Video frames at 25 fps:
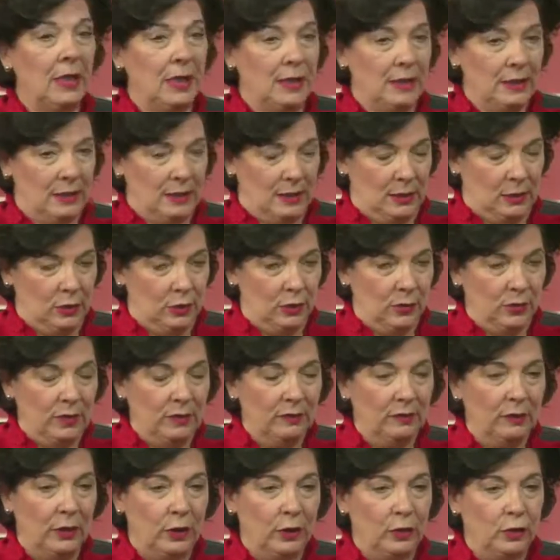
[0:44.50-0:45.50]
It's
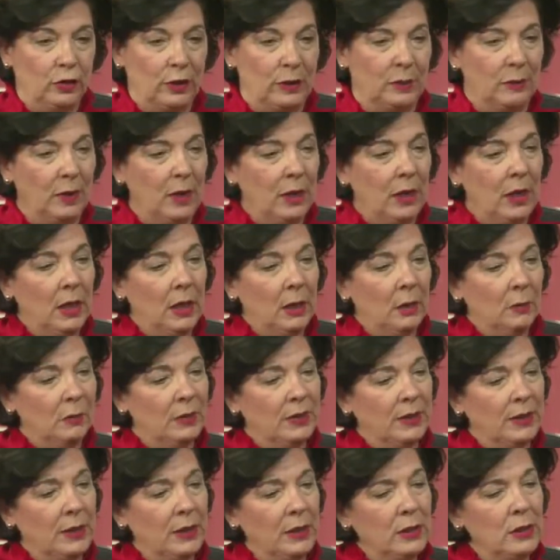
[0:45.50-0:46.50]
intuitive leadership.
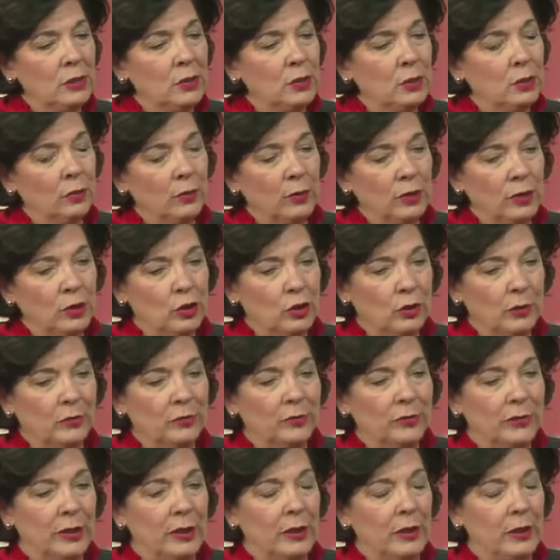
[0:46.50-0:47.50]
But the intuition
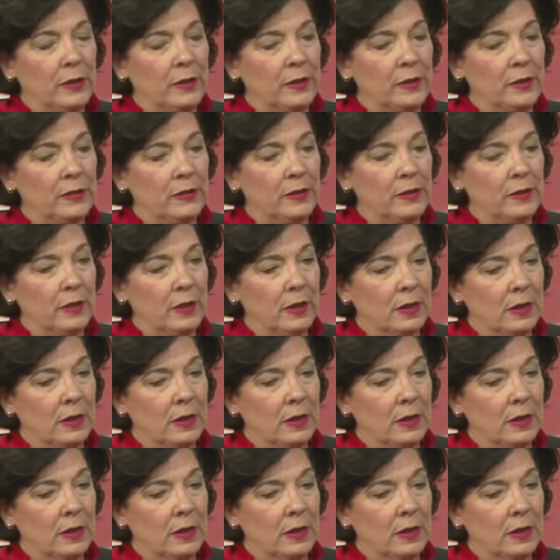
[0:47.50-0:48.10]
piece